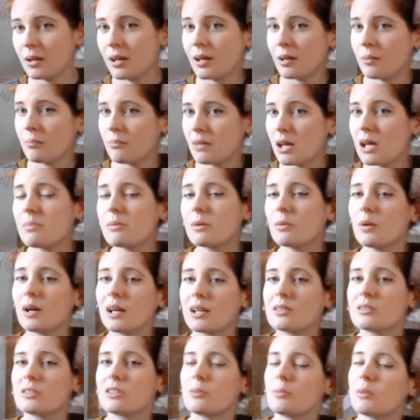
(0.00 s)
maybe wearing
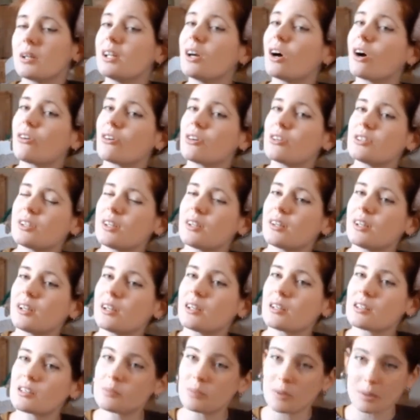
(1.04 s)
too many orangey
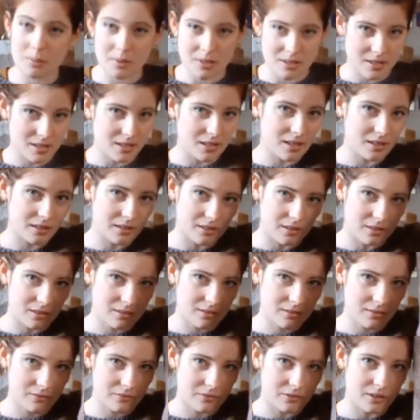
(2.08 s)
things probably isn't that good
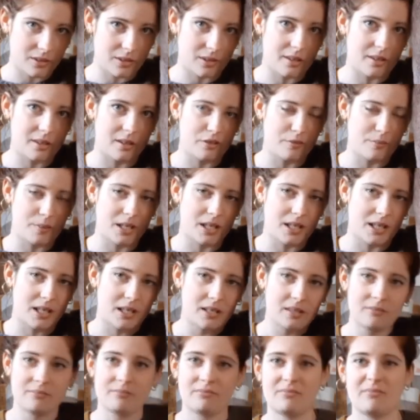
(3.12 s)
for the colour of my hair.
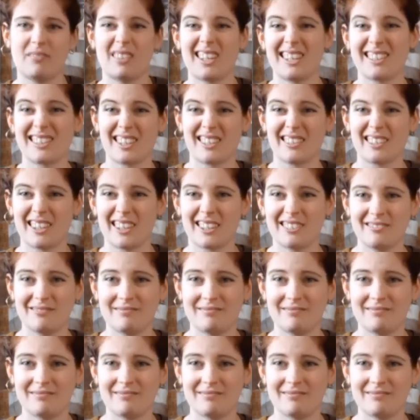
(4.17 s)
I don't know.